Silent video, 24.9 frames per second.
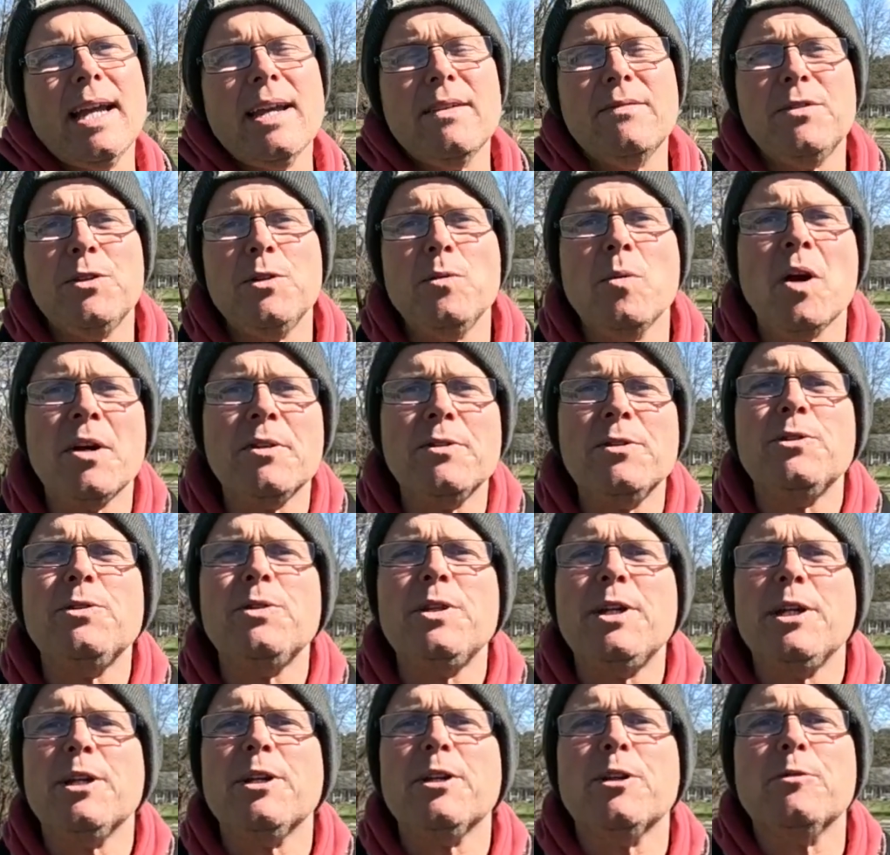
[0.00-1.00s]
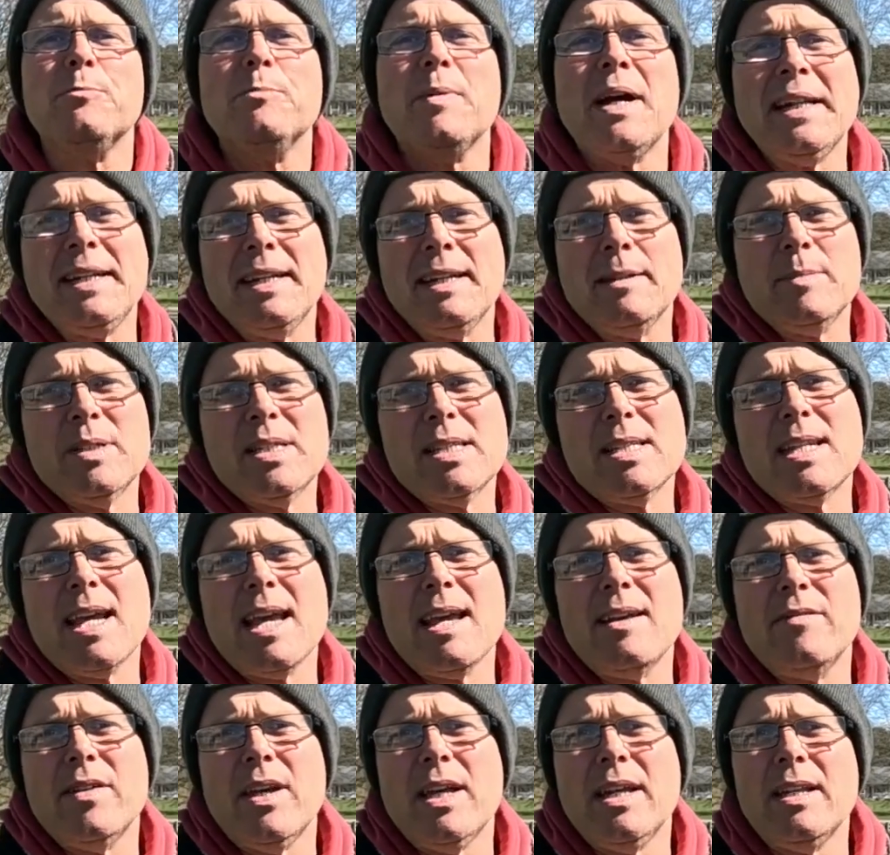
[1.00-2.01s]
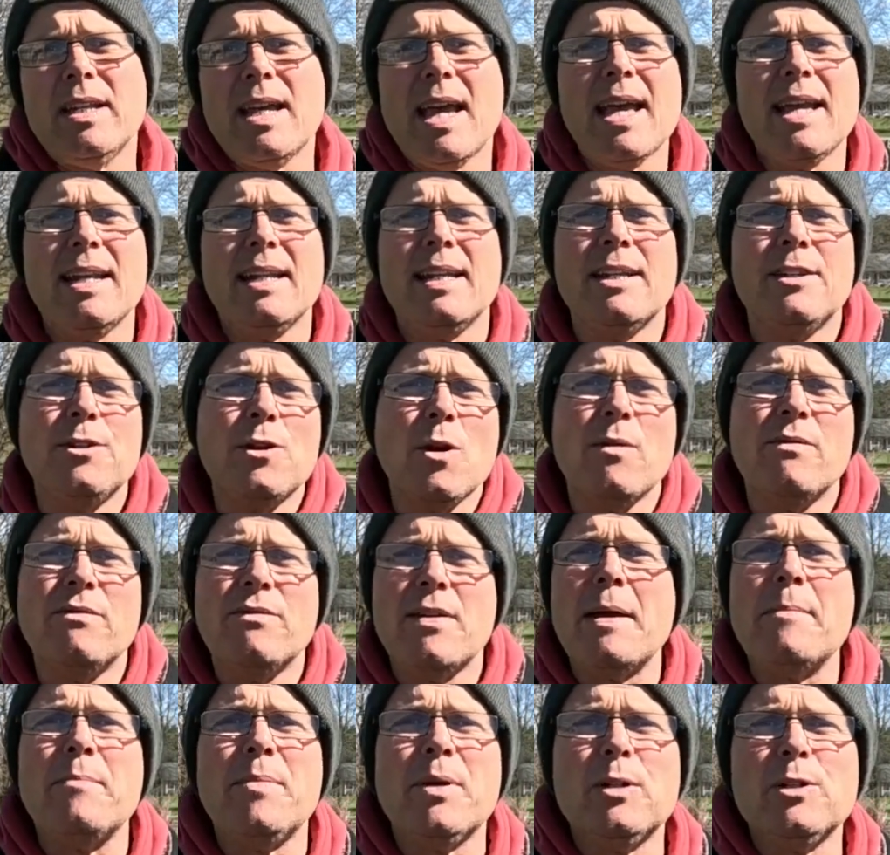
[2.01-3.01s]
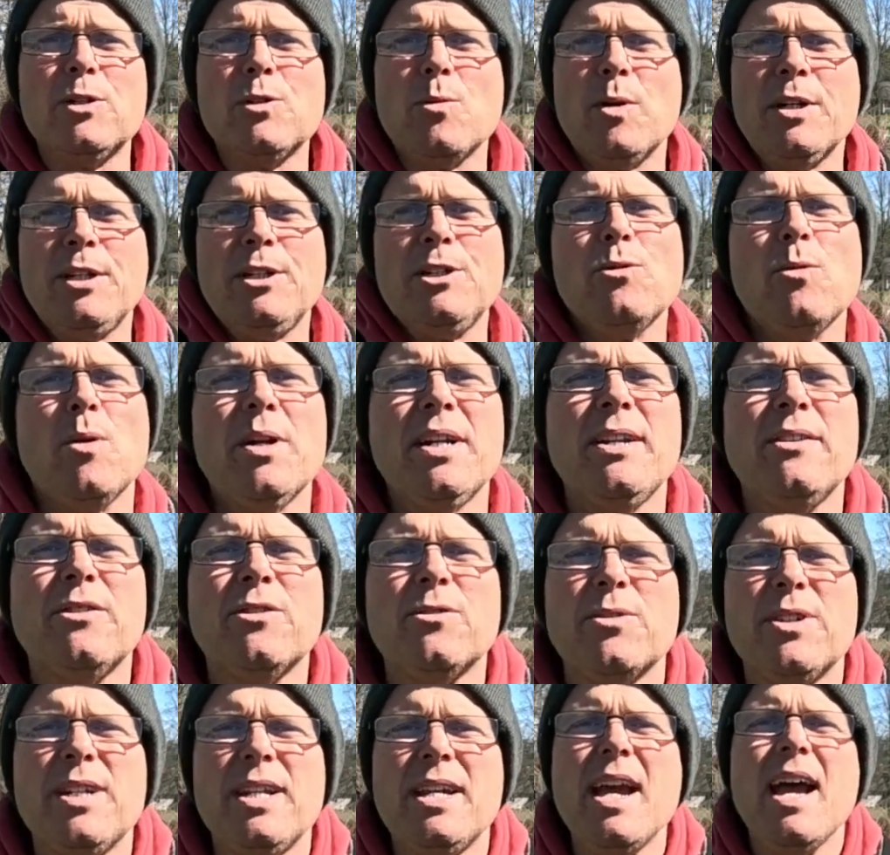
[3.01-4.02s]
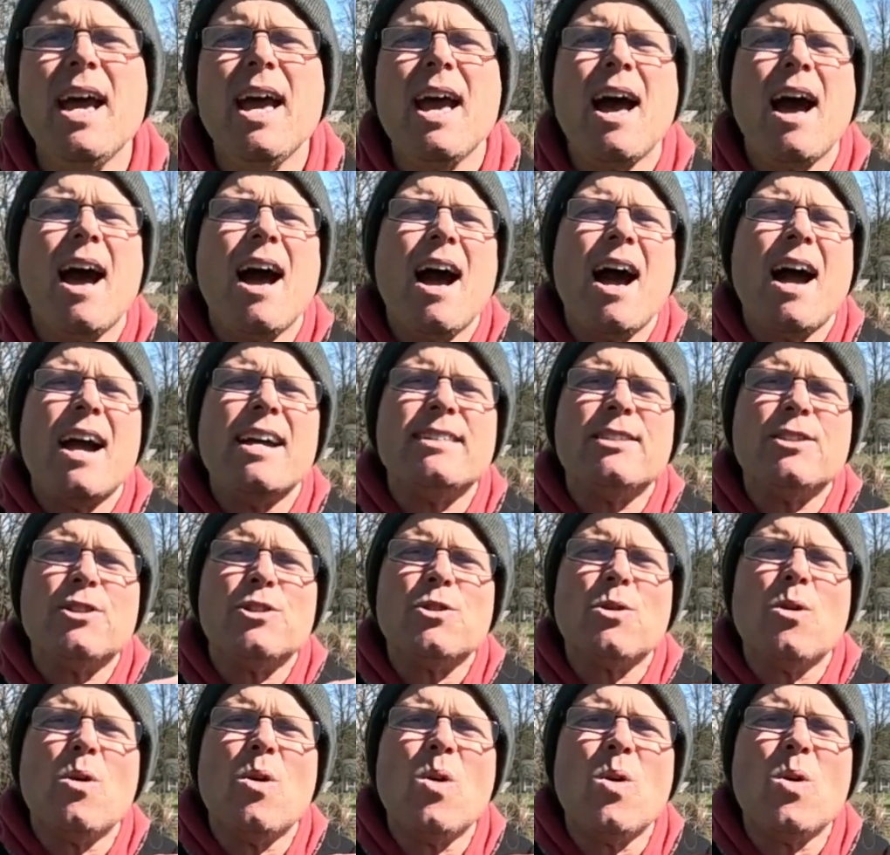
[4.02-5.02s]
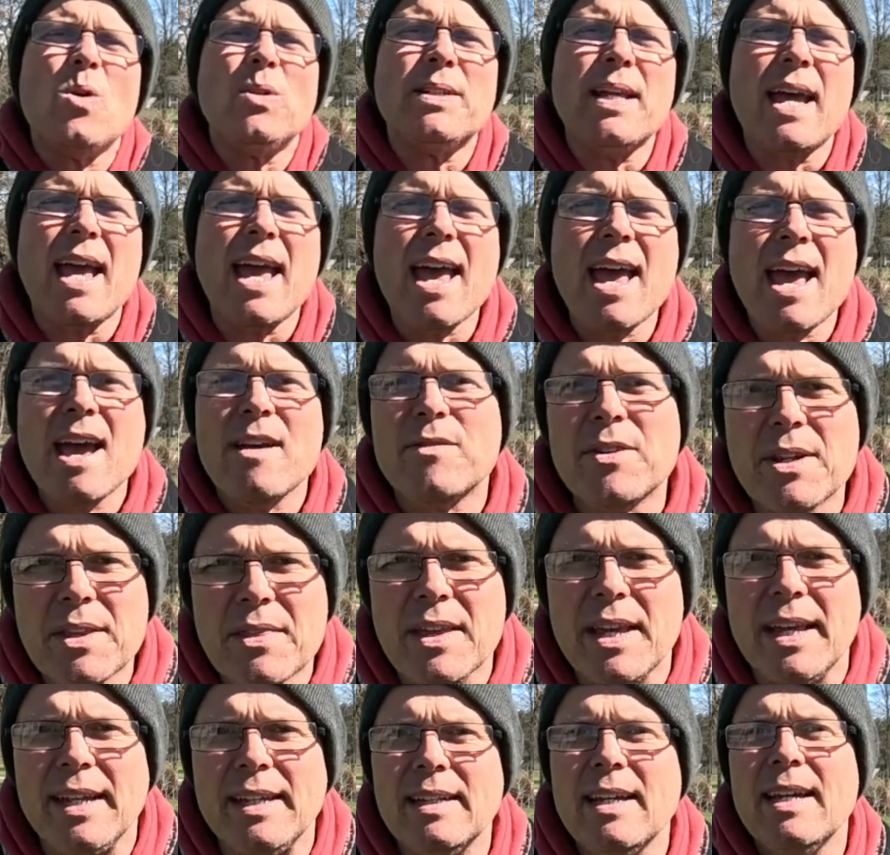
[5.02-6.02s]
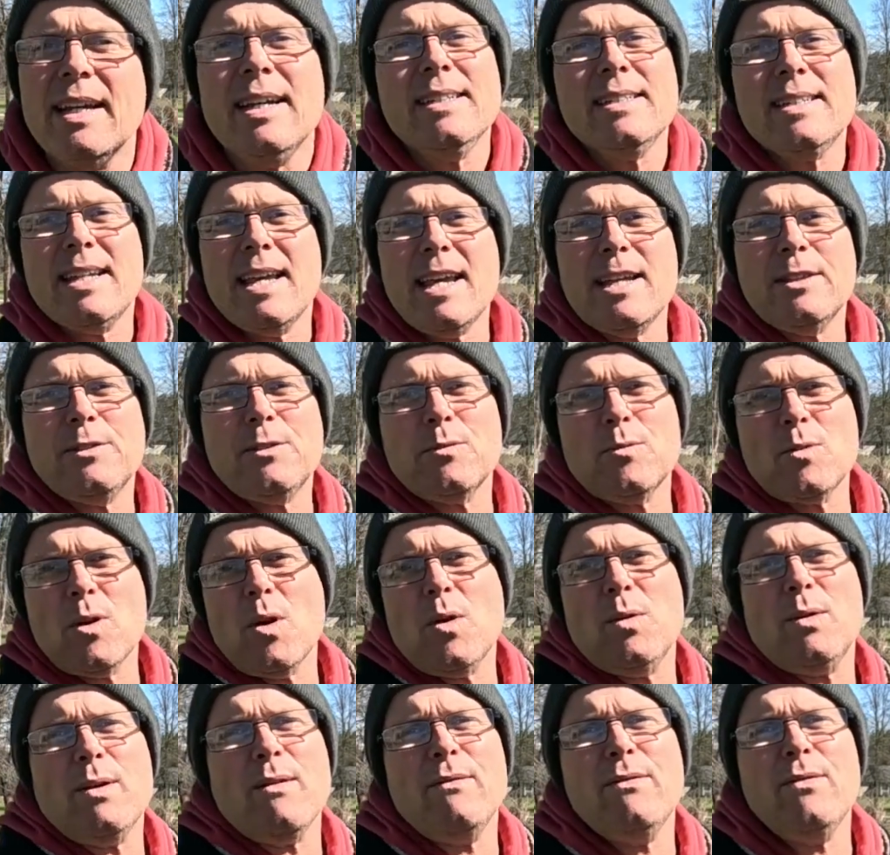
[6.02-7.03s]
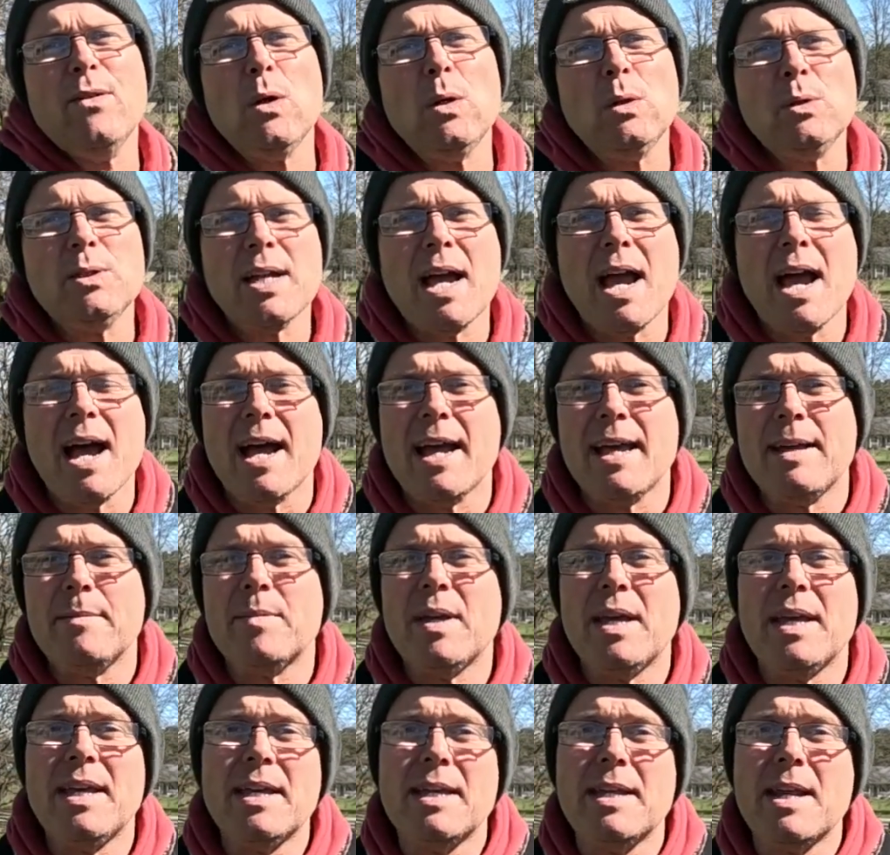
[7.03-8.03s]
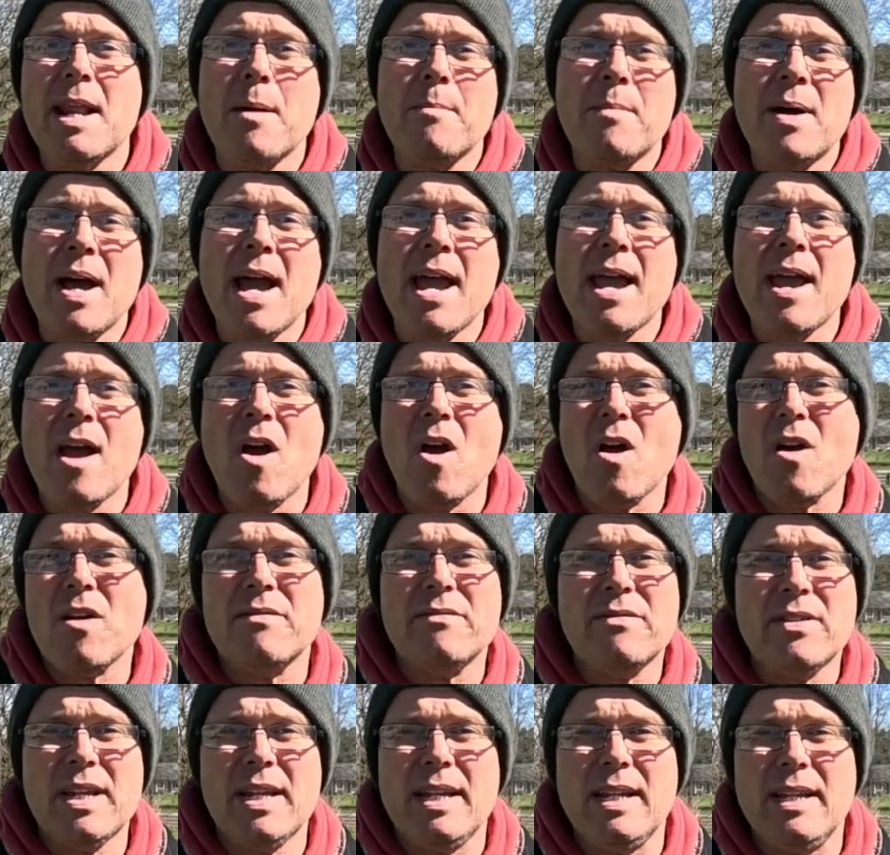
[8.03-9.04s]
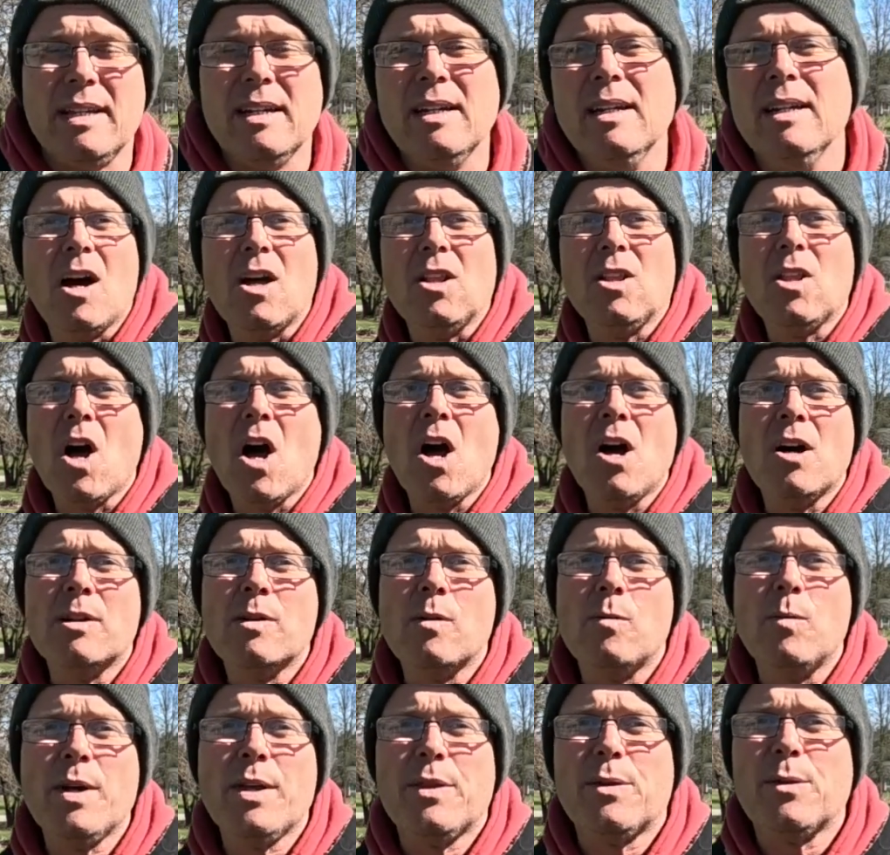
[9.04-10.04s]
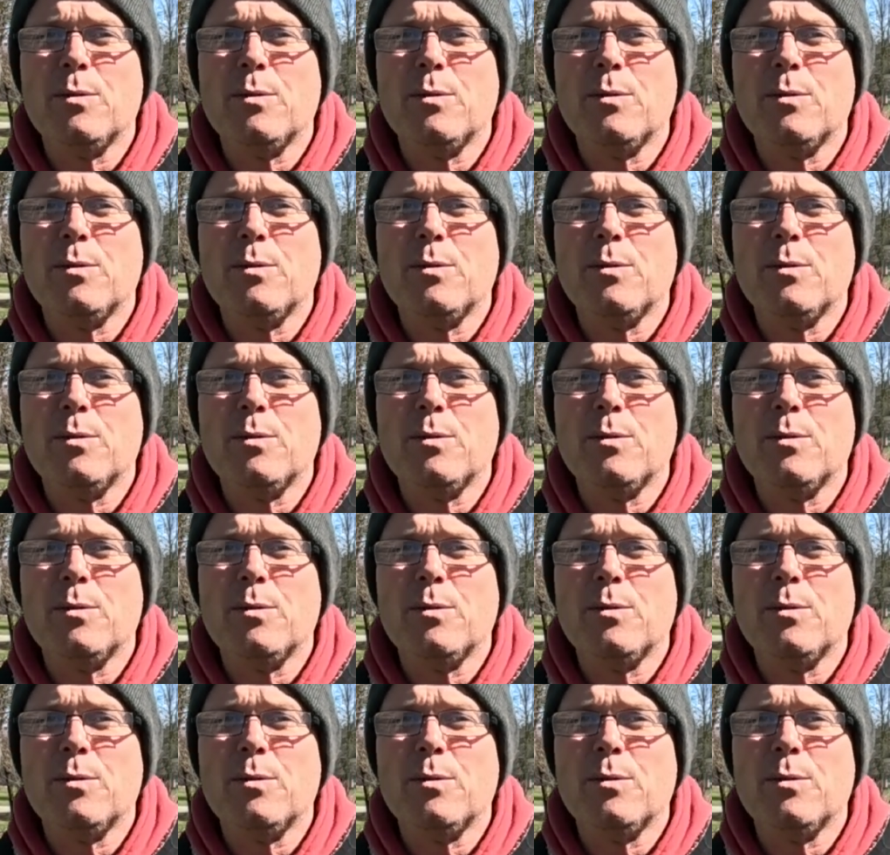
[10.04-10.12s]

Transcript: If you are new here, my name is David, and in November 2023, I sold everything to hit the road full-time in my RV, along with